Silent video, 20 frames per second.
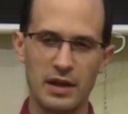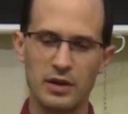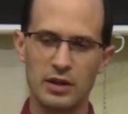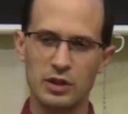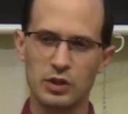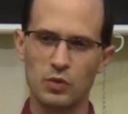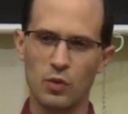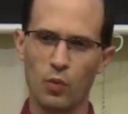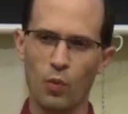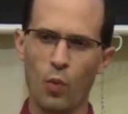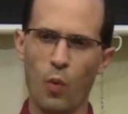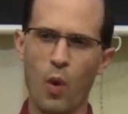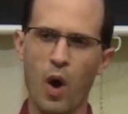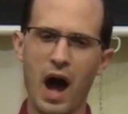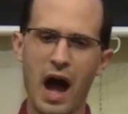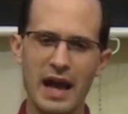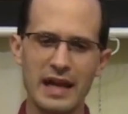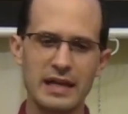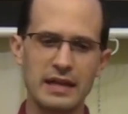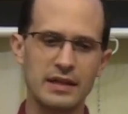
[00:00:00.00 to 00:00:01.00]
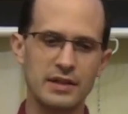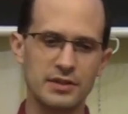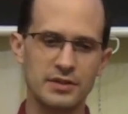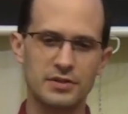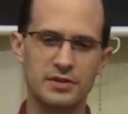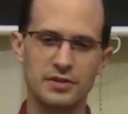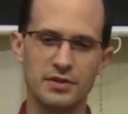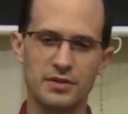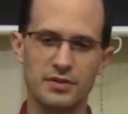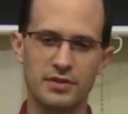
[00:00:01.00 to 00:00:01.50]
why
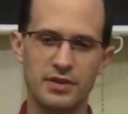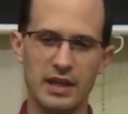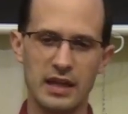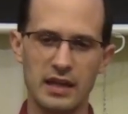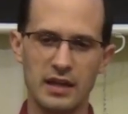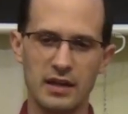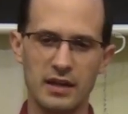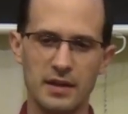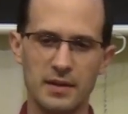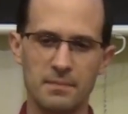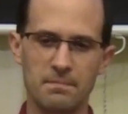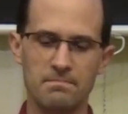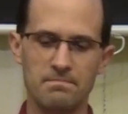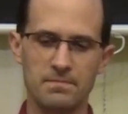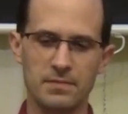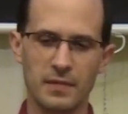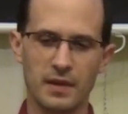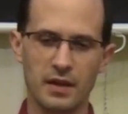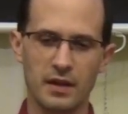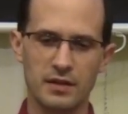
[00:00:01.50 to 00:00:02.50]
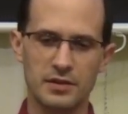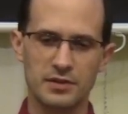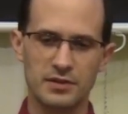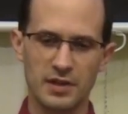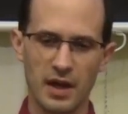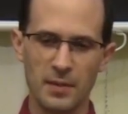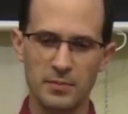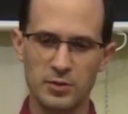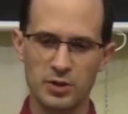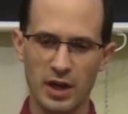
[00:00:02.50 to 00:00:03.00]
is the
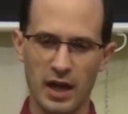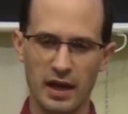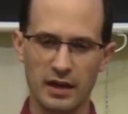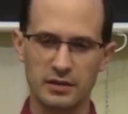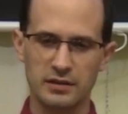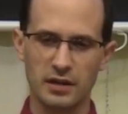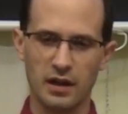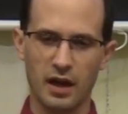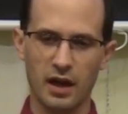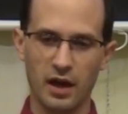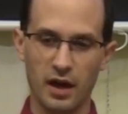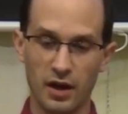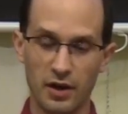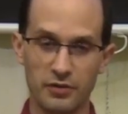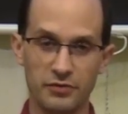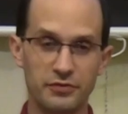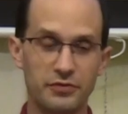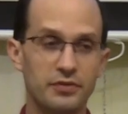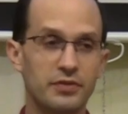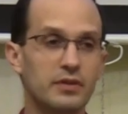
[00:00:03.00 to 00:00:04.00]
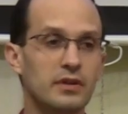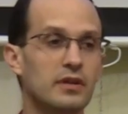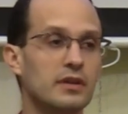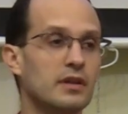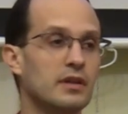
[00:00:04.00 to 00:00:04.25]
subject of